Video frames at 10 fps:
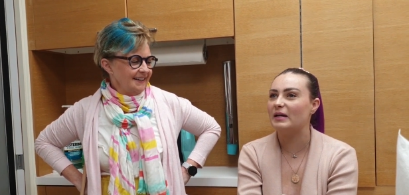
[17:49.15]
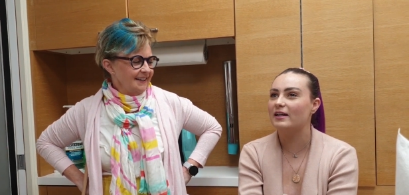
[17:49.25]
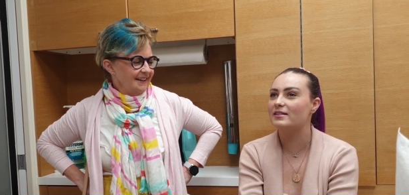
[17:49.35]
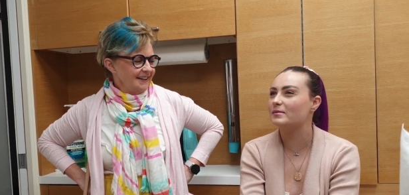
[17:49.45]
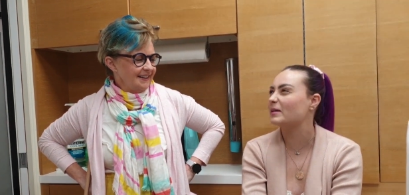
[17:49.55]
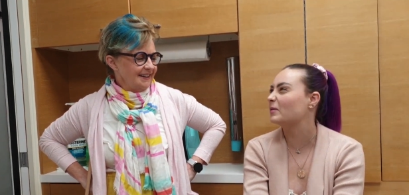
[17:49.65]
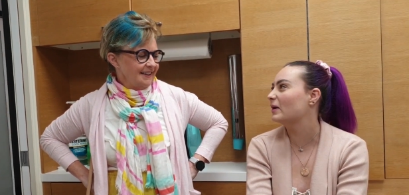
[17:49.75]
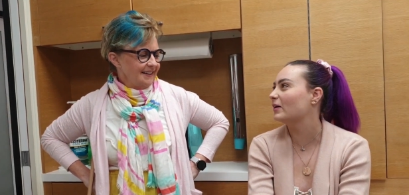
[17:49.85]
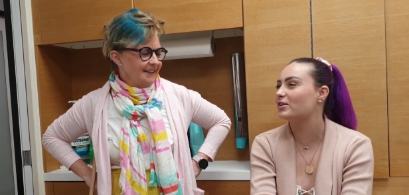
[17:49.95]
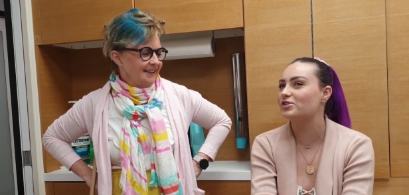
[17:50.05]
Speaker 1: minutes. And I'm like,
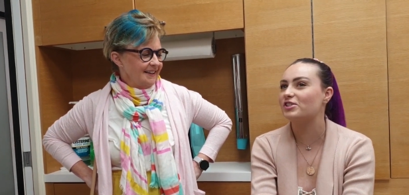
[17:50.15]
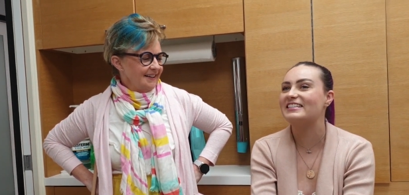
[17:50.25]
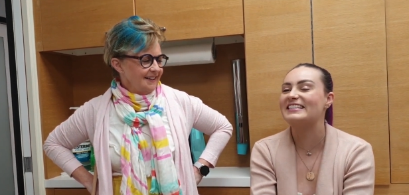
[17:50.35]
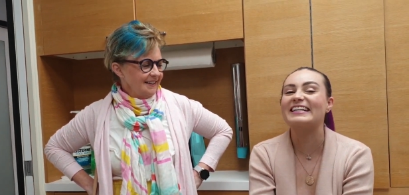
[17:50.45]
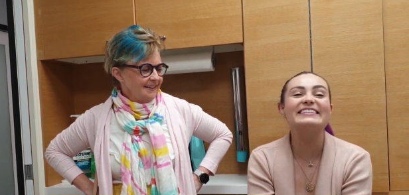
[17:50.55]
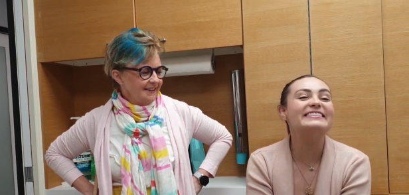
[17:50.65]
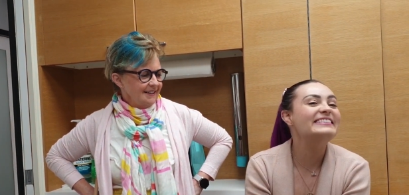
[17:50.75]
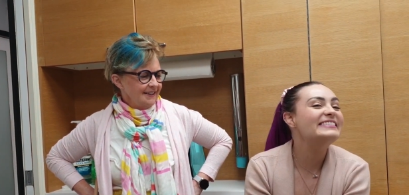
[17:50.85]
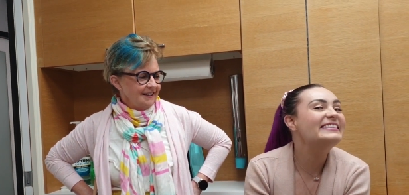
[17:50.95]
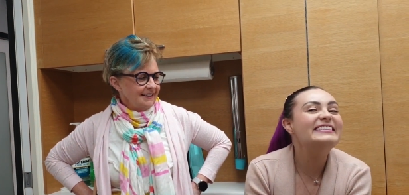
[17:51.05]
where is she? And she's like,
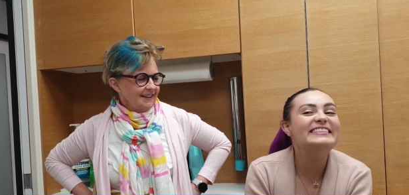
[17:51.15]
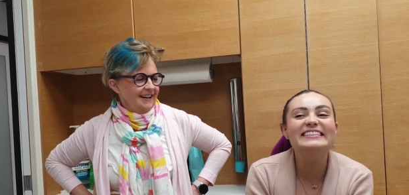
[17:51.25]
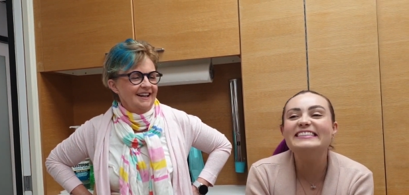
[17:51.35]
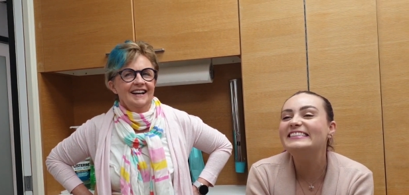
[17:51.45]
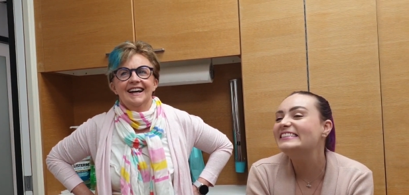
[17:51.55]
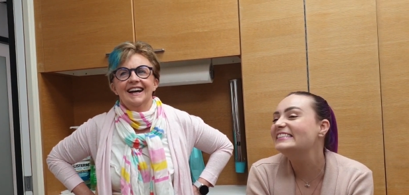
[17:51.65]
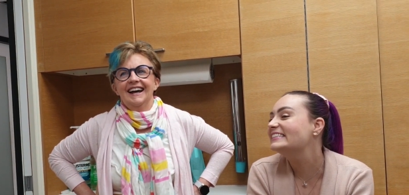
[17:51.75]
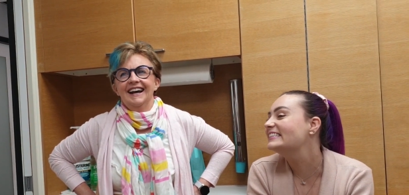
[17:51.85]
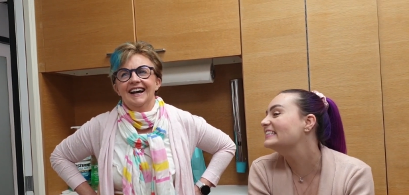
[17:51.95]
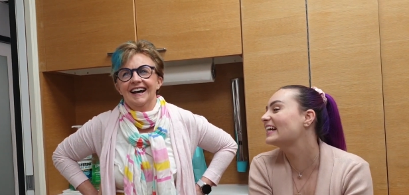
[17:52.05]
and
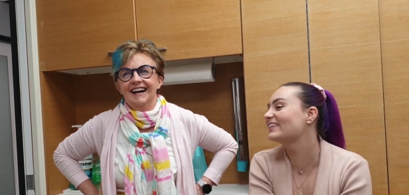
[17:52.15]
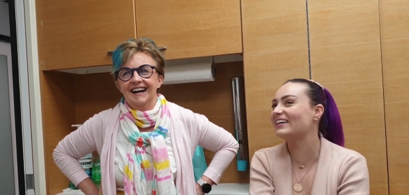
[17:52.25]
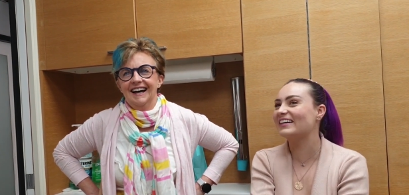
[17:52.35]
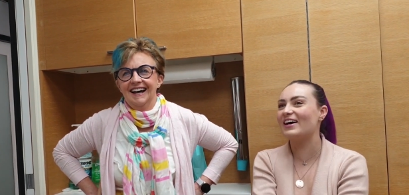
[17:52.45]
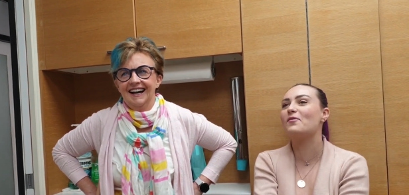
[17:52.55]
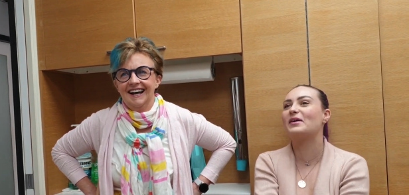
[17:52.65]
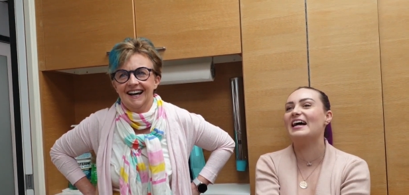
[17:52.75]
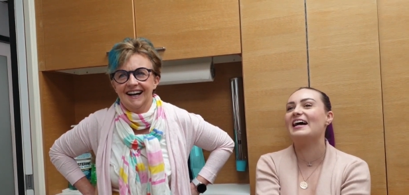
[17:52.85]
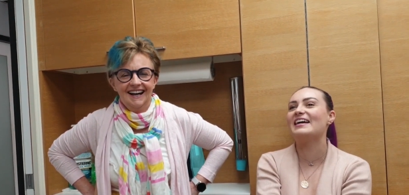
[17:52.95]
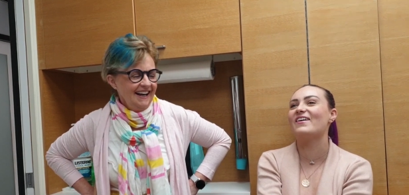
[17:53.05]
I'm like,
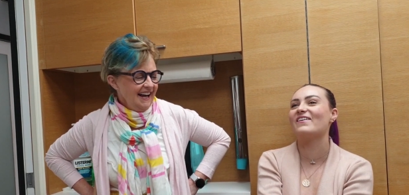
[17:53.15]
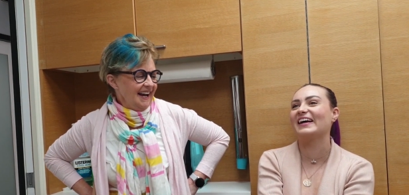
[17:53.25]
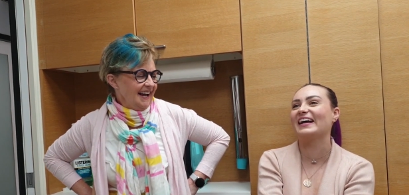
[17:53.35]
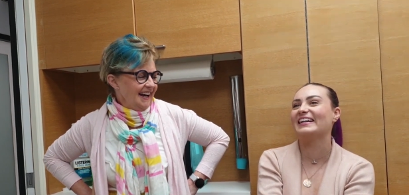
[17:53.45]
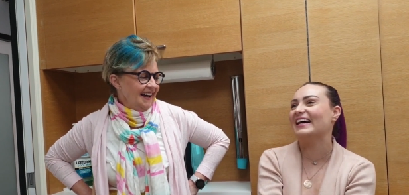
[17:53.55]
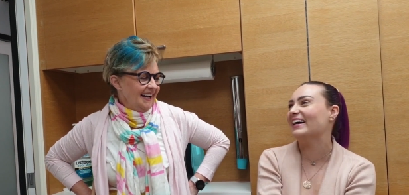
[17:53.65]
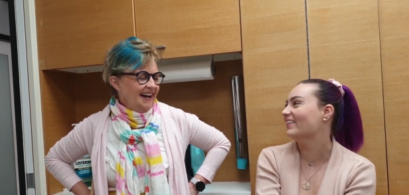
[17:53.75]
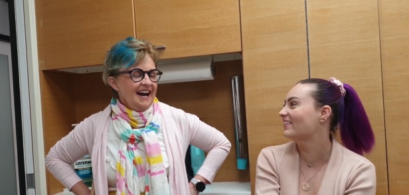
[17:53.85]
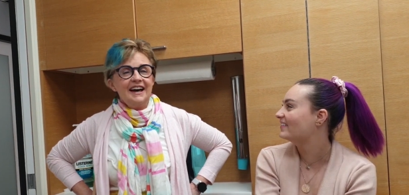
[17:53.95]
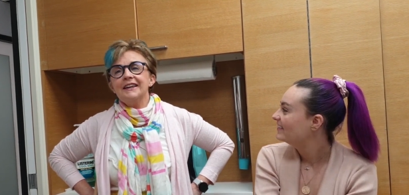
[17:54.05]
okay
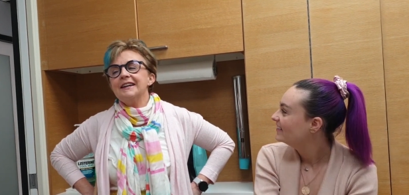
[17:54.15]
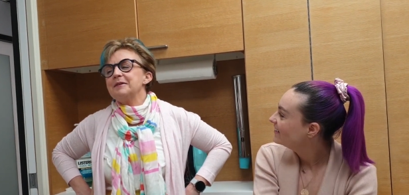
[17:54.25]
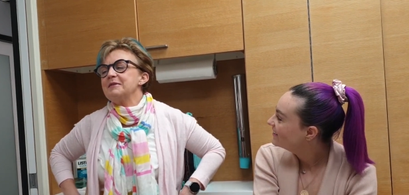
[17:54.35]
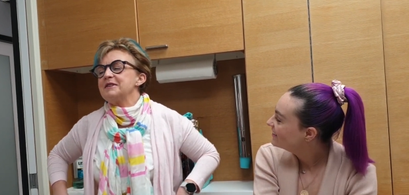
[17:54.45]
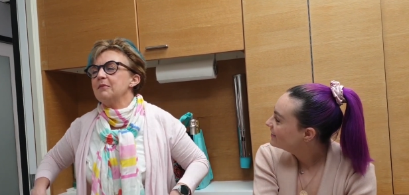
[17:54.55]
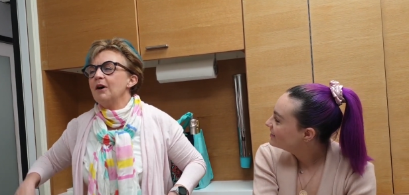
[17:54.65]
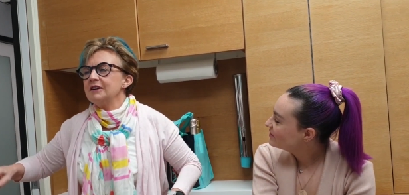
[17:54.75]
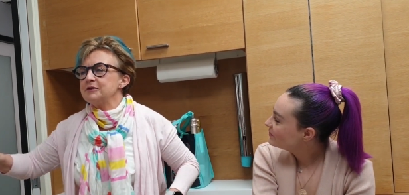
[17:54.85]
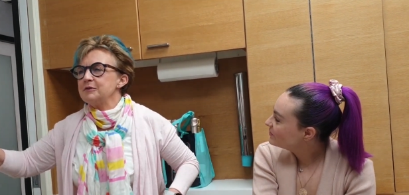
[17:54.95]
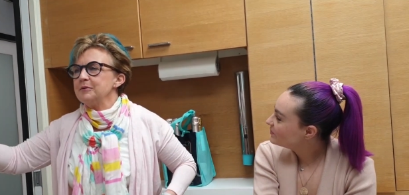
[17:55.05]
now. And then I come into
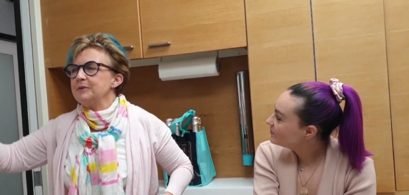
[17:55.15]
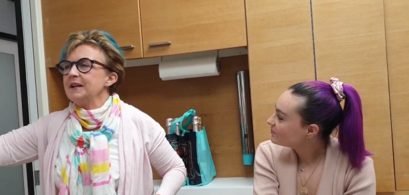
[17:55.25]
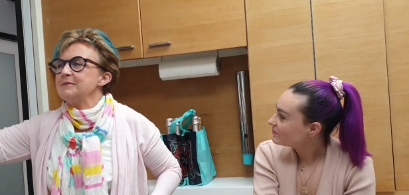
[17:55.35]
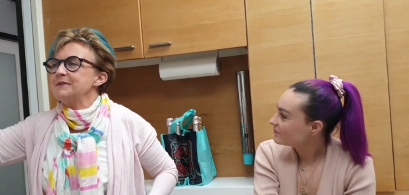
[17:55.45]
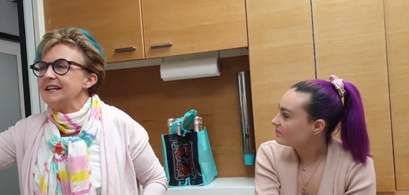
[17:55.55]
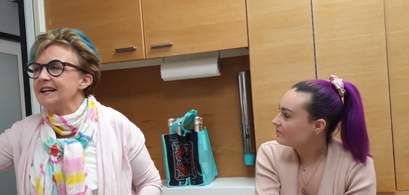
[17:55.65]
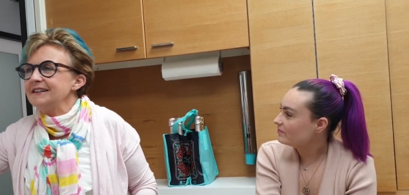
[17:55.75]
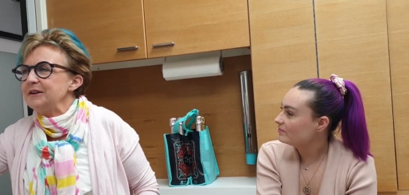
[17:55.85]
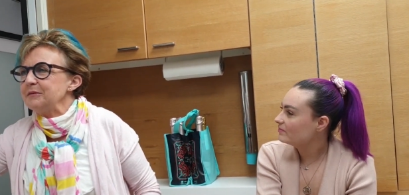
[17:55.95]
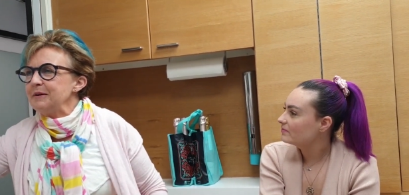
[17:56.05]
Molly's
Speaker 2: room, and then I'm
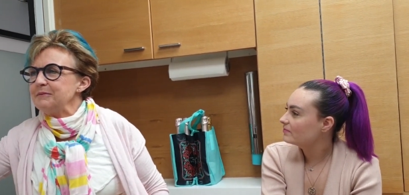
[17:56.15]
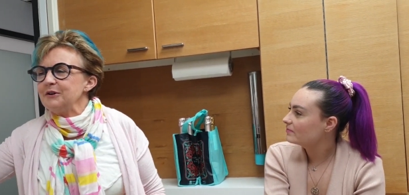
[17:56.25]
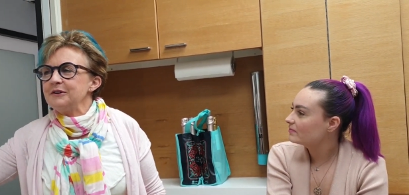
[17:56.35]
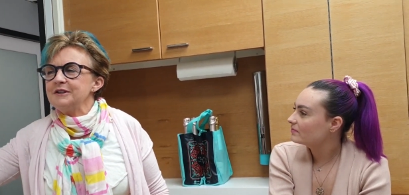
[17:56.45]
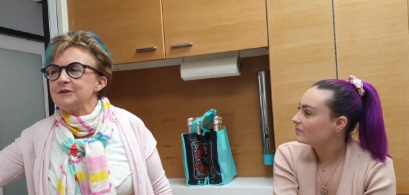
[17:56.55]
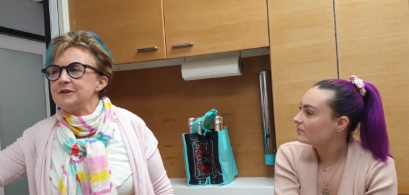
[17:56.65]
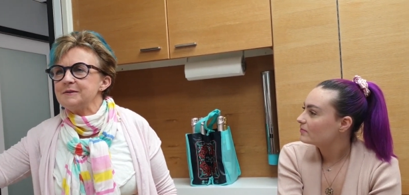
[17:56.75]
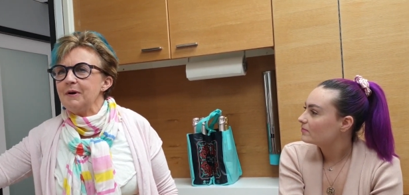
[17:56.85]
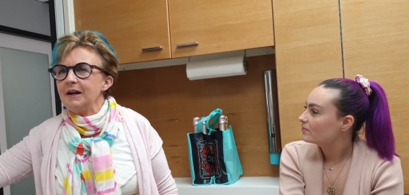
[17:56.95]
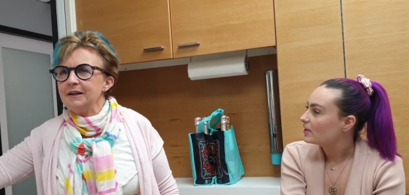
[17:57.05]
standing there while I'm talking to her,
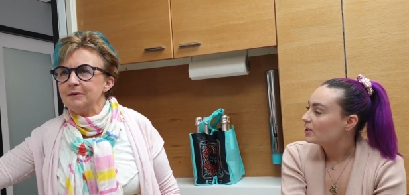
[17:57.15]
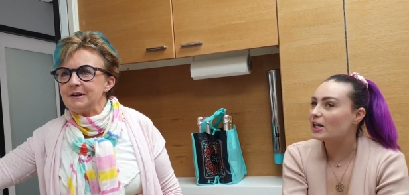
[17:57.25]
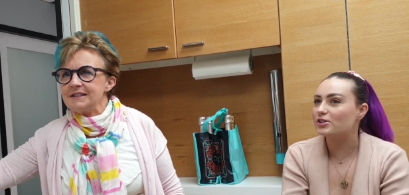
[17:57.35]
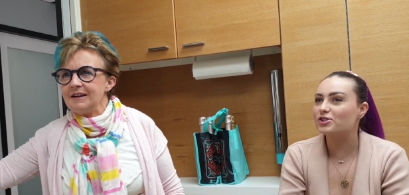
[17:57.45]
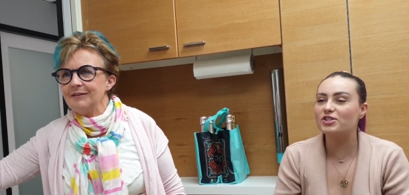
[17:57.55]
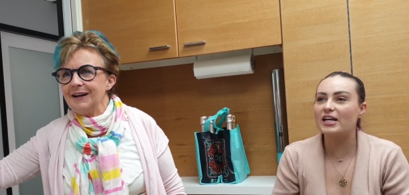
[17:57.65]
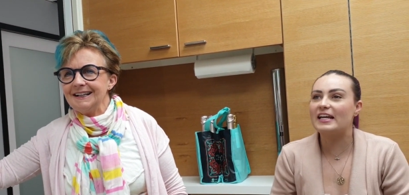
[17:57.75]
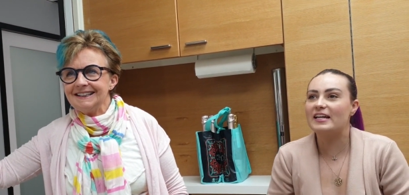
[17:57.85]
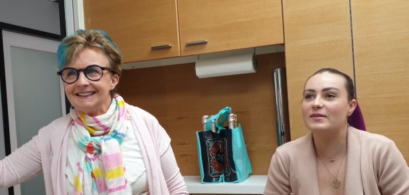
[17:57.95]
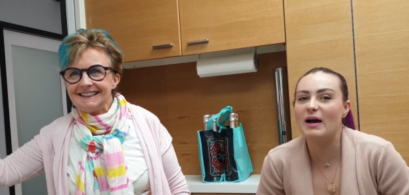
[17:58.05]
smiling at
Speaker 1: myself. Yeah, she's
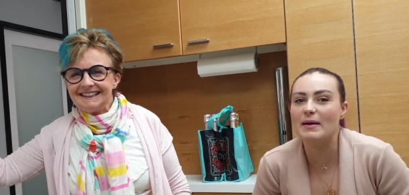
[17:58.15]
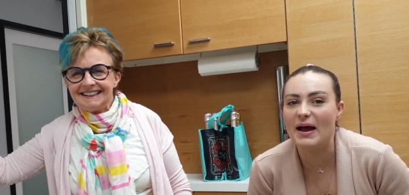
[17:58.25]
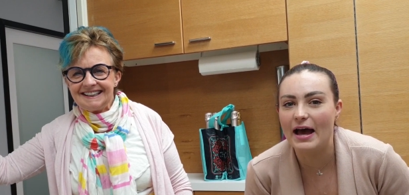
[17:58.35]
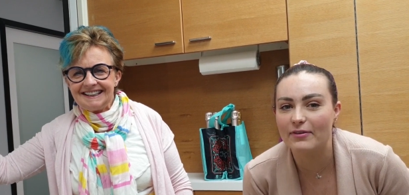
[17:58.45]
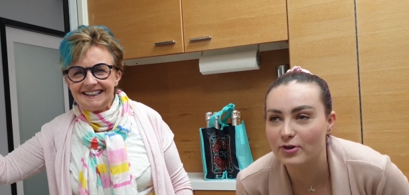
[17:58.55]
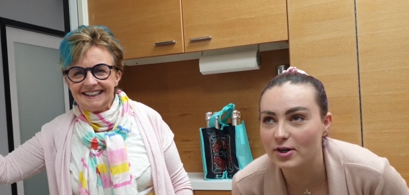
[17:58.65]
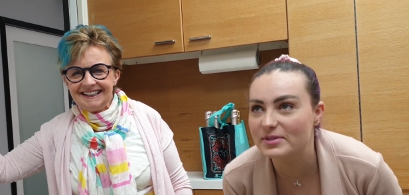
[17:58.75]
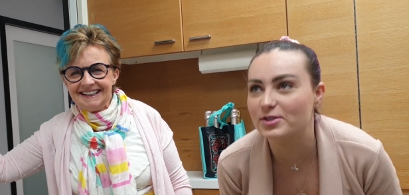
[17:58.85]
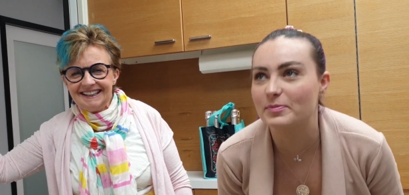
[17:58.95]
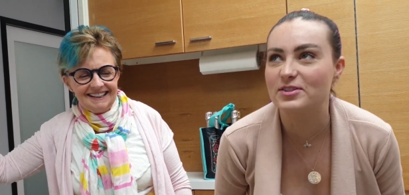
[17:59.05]
like in my bathroom,
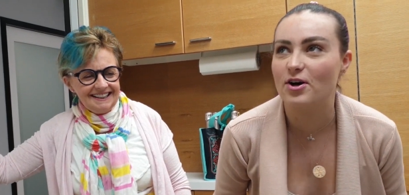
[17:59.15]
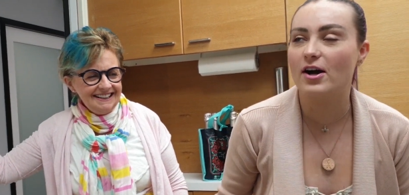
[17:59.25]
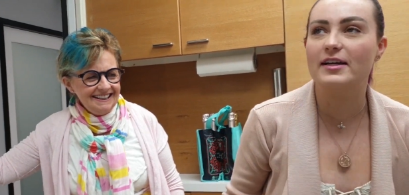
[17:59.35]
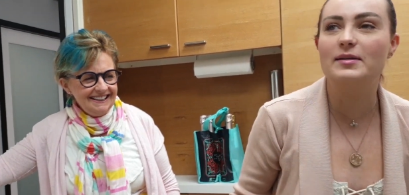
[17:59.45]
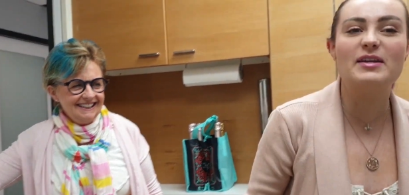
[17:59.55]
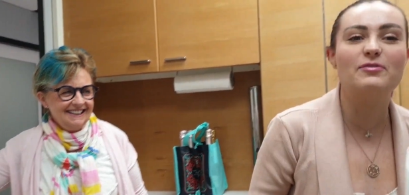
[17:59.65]
and she'll be talking to me